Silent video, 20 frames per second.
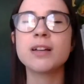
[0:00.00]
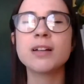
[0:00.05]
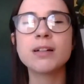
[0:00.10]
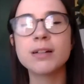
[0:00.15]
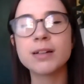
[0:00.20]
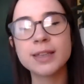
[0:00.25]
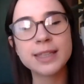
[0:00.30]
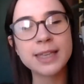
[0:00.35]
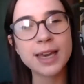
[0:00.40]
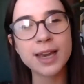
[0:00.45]

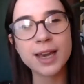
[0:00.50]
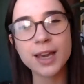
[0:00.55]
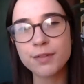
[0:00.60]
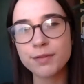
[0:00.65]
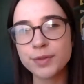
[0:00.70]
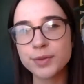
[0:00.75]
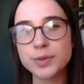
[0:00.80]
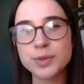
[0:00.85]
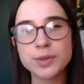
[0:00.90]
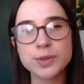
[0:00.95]
Oh yeah, I
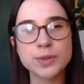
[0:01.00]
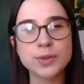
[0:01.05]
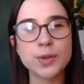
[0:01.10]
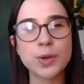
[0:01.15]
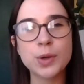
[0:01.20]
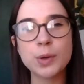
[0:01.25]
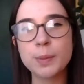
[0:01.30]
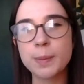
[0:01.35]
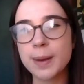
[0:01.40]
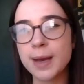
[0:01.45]
feel
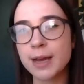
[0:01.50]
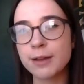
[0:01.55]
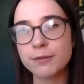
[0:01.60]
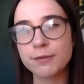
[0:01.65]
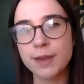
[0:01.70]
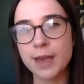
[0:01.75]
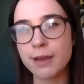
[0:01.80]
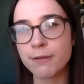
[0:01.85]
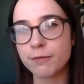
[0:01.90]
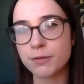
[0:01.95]
so bad
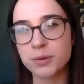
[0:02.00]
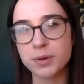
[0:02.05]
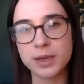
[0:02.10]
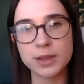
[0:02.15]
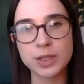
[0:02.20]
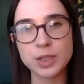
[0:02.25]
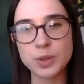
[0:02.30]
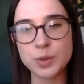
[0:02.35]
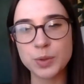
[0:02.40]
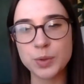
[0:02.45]
for everyone
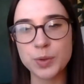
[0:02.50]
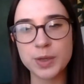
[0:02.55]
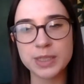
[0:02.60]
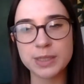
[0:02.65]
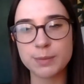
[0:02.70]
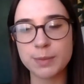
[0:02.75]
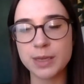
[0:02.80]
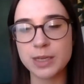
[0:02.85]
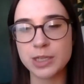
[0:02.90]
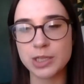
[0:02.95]
in the
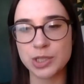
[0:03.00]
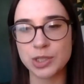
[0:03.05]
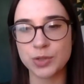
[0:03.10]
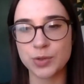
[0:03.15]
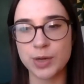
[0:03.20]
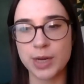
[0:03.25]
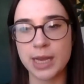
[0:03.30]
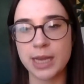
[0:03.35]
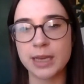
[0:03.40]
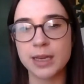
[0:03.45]
tourism
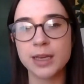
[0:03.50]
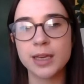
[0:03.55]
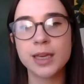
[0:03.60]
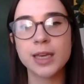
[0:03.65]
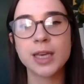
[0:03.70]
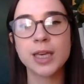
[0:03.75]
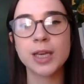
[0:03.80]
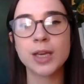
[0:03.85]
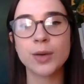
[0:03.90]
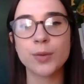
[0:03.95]
industry.
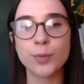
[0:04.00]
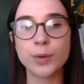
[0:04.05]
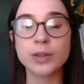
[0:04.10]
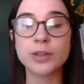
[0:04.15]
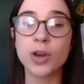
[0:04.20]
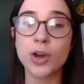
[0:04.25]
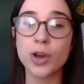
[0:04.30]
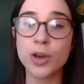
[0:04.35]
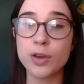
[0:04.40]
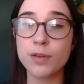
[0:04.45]

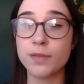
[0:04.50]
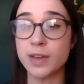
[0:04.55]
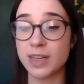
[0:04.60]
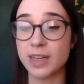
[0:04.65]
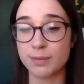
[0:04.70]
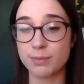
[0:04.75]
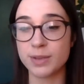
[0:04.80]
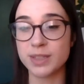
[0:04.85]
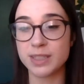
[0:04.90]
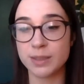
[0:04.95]
With COVID,
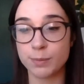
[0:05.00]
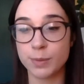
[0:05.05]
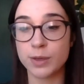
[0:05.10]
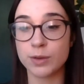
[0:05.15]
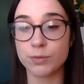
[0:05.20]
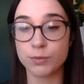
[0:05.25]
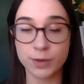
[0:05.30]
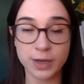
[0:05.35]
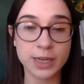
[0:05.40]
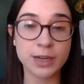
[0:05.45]
it must have been
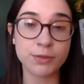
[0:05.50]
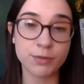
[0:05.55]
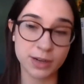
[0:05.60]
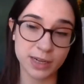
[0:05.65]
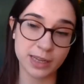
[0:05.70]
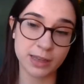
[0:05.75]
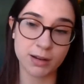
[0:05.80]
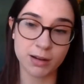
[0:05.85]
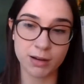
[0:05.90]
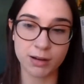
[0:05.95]
a really,
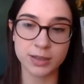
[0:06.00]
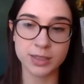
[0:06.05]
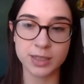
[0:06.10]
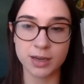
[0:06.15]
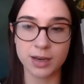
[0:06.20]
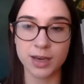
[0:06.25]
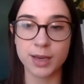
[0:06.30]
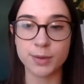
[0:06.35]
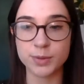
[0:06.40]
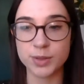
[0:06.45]
really hard
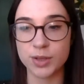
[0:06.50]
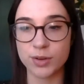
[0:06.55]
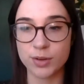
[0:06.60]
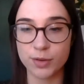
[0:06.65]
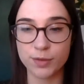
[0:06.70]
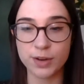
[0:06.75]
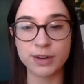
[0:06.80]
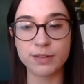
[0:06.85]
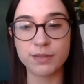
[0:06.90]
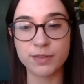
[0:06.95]
time. So I
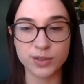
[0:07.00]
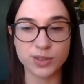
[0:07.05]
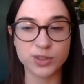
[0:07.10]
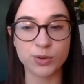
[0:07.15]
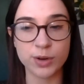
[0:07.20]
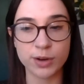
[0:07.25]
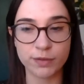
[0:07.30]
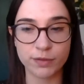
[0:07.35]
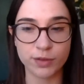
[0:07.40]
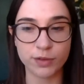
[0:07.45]
really feel
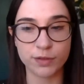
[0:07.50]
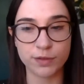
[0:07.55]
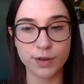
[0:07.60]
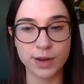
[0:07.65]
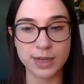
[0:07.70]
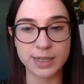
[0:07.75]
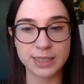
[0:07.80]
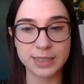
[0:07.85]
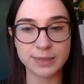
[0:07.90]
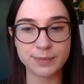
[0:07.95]
sorry for your
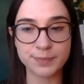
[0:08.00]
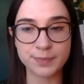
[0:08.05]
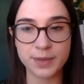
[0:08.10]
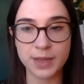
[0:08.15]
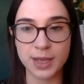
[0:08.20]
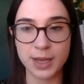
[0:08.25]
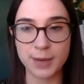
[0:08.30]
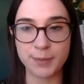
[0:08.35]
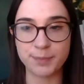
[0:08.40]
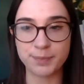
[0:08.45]
friend,
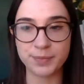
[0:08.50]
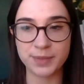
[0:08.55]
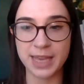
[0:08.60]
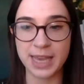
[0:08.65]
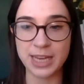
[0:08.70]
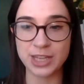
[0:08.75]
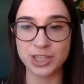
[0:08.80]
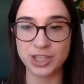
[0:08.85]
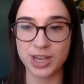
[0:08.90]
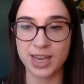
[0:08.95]

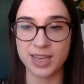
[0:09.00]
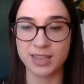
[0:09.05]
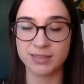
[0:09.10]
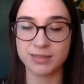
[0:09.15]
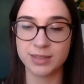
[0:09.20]
KJ.